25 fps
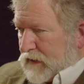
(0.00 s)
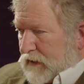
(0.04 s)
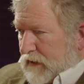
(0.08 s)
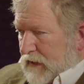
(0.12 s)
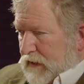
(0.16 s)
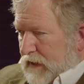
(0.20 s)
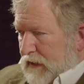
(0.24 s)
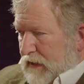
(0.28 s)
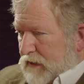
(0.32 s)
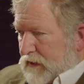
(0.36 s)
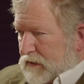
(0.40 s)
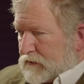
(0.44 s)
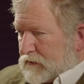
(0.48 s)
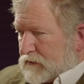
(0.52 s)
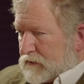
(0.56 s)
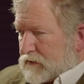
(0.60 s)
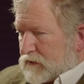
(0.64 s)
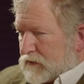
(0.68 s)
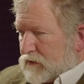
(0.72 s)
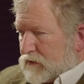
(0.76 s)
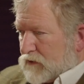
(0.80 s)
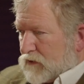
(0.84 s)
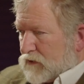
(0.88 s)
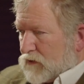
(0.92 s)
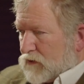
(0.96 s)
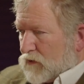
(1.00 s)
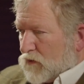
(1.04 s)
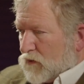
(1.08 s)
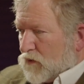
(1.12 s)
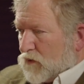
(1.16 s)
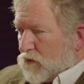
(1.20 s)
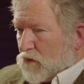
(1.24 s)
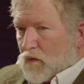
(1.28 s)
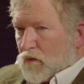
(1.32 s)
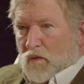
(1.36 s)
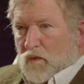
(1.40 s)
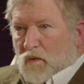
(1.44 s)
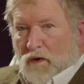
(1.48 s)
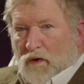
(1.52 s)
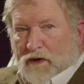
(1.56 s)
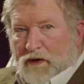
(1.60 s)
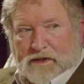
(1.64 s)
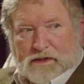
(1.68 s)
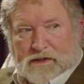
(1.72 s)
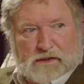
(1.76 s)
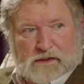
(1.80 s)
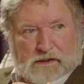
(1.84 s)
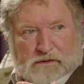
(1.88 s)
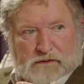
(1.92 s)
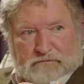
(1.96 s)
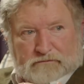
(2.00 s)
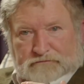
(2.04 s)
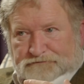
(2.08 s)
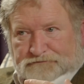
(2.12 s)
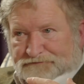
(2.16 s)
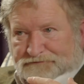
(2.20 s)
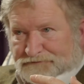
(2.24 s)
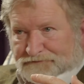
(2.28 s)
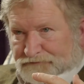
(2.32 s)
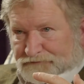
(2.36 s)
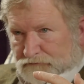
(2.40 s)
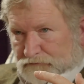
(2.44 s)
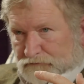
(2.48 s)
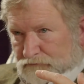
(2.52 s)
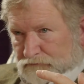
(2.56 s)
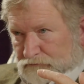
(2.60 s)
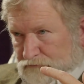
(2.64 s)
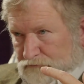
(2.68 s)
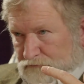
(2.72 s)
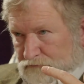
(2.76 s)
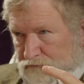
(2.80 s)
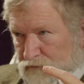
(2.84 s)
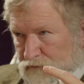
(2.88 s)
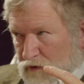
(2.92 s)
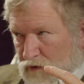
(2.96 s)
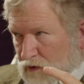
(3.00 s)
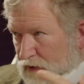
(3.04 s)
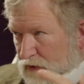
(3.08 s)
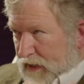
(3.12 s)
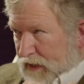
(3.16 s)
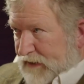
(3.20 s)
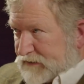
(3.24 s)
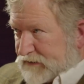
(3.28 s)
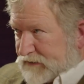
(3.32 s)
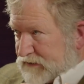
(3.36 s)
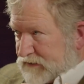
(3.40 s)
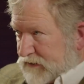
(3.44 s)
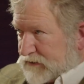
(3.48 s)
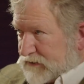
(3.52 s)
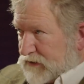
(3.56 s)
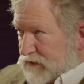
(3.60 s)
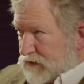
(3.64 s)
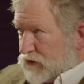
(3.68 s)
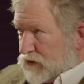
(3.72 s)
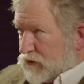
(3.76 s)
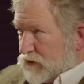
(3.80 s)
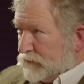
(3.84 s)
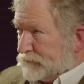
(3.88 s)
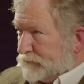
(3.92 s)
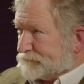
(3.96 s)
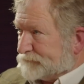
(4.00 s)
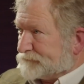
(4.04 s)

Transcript: And when Christ is in you,